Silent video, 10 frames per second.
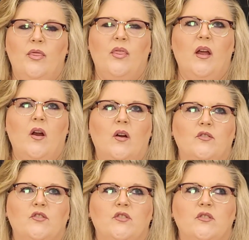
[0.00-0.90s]

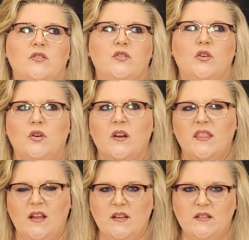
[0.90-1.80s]
there's certain
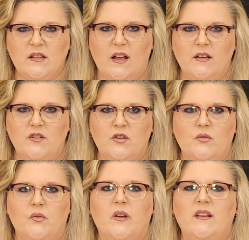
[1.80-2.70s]
things that
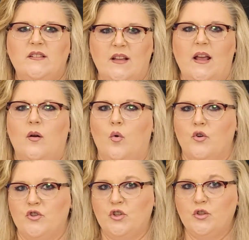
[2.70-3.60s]
you can say
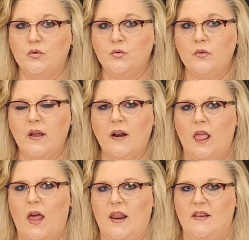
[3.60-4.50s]
or do, and a
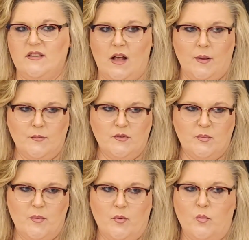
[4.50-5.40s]
lot of the times
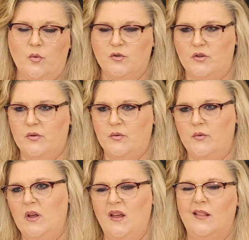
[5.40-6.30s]
people will do
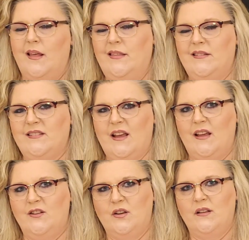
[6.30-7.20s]
like the
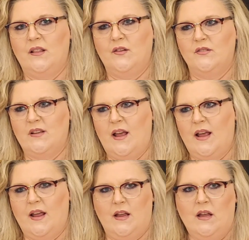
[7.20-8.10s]
sage, and then they'll
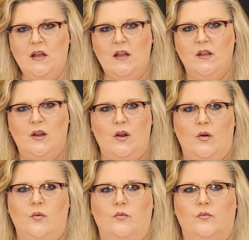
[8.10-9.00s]
say, you
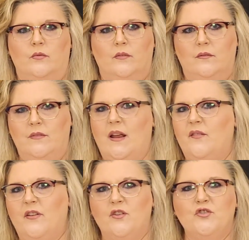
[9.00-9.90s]
know,
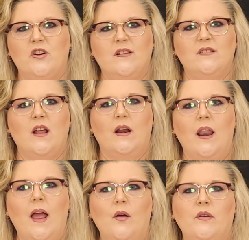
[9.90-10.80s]
negative energy is not
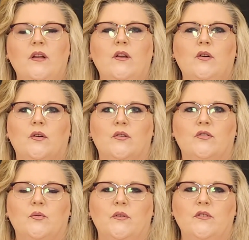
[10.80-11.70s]
allowed here,
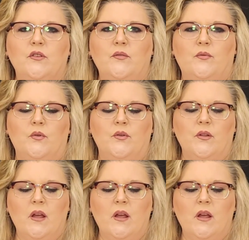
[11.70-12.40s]
so on and so forth.